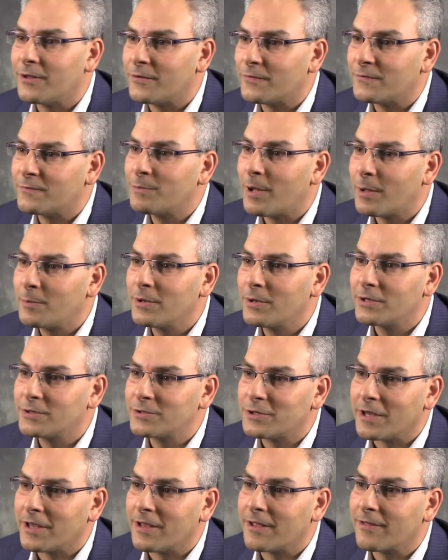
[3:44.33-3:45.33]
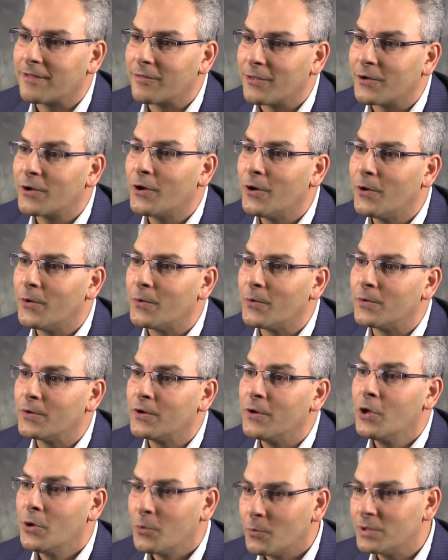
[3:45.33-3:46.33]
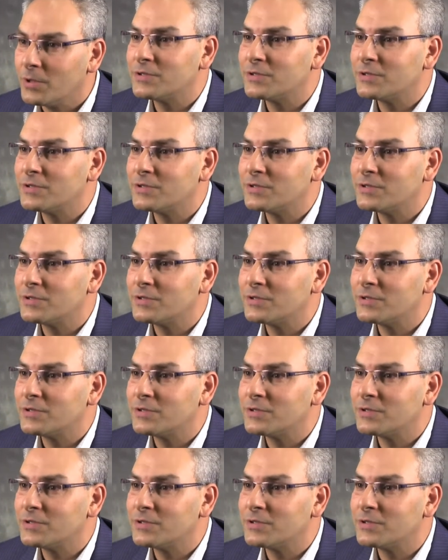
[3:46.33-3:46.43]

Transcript: of publishing the code,